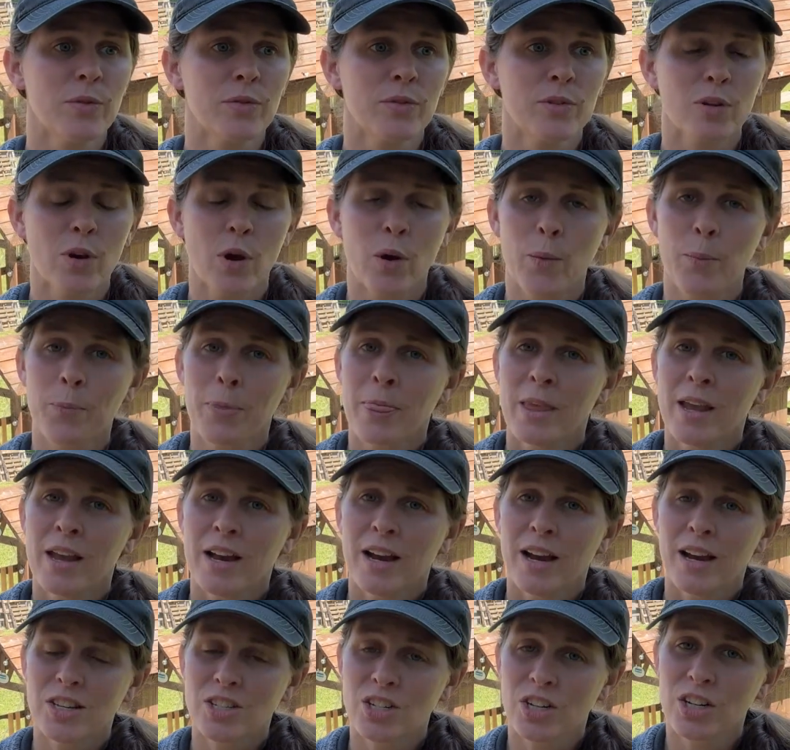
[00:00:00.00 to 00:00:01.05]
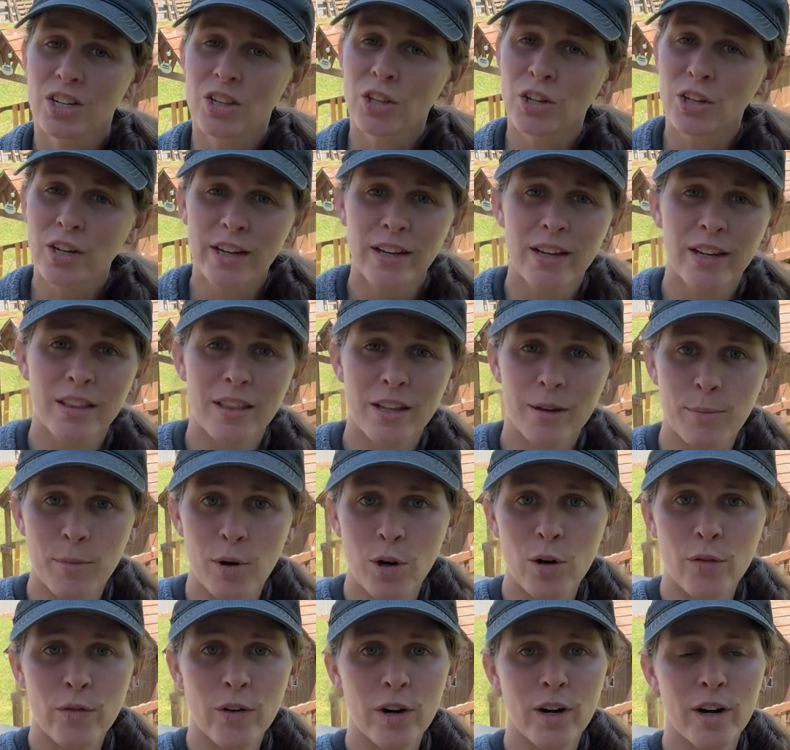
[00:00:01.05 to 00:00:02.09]
So I started looking them
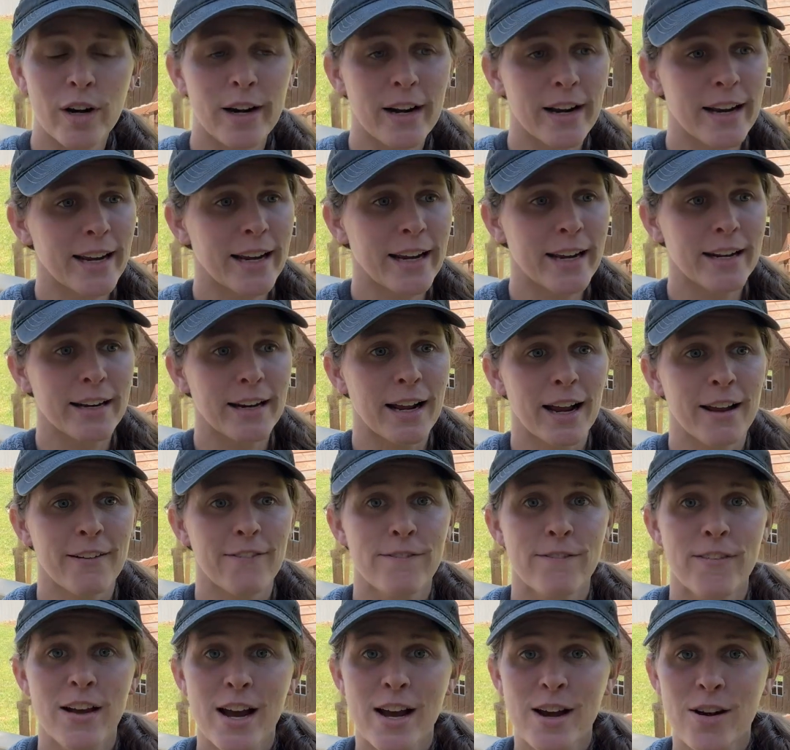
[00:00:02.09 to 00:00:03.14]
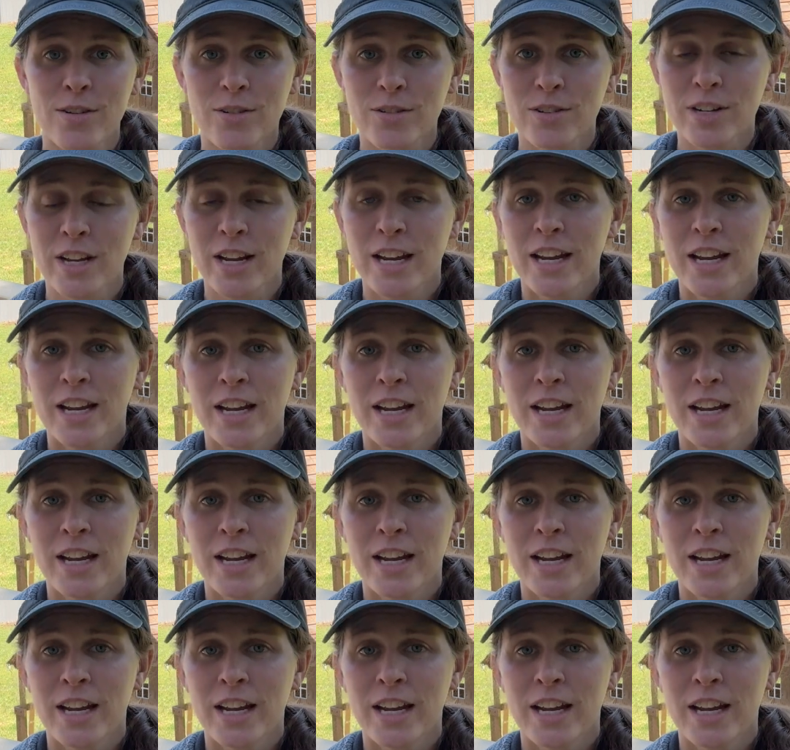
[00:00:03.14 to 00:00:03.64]
over, and I found